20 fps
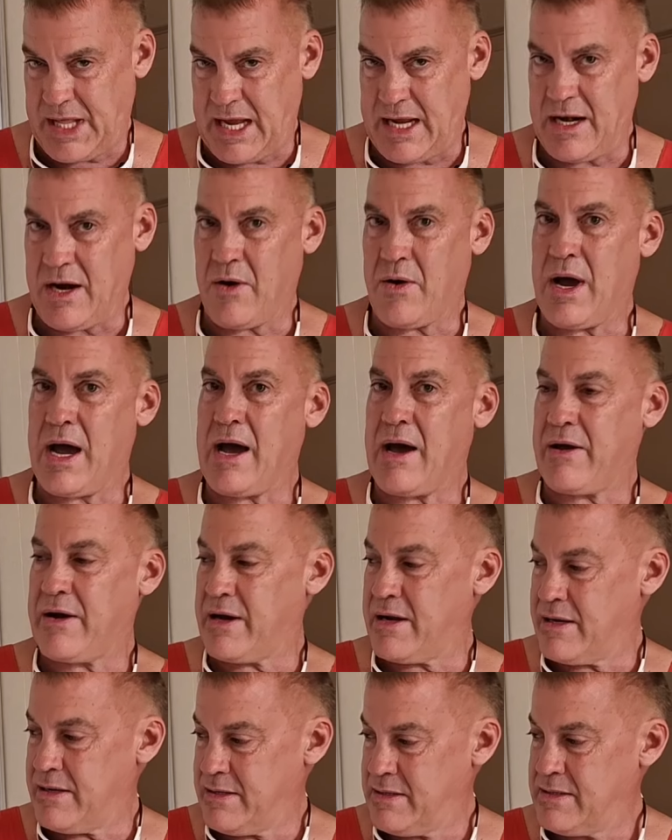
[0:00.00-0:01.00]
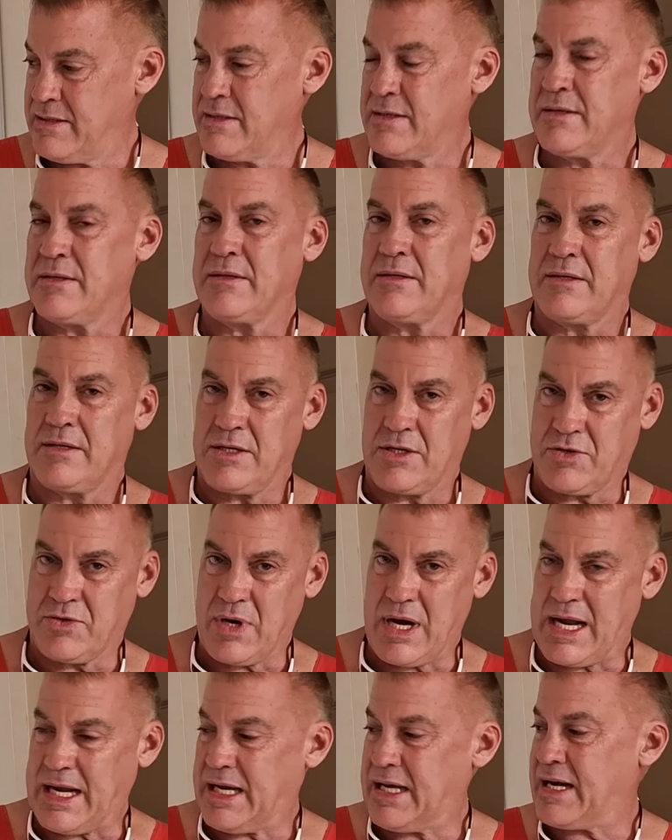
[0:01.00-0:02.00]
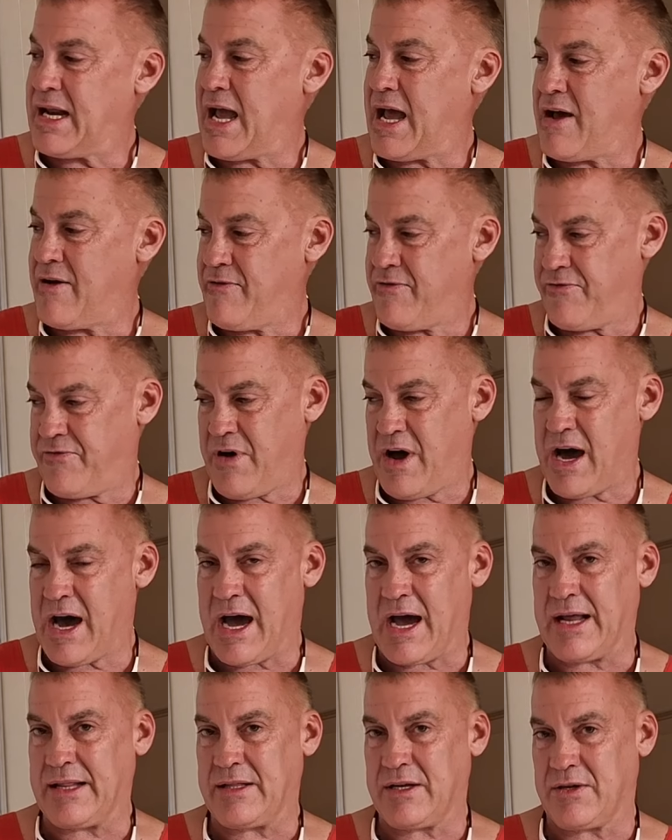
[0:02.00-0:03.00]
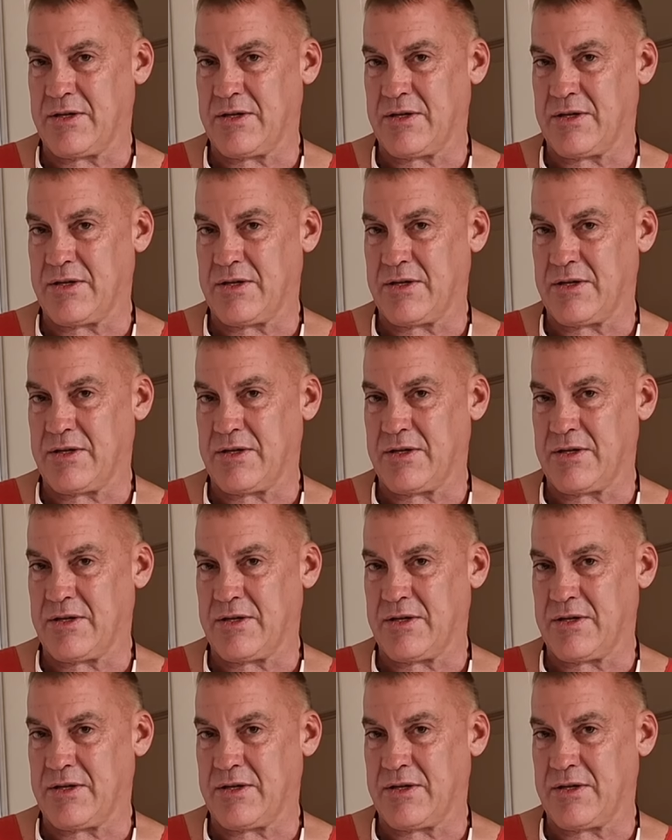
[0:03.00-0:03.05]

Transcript: They know how to drink and have fun.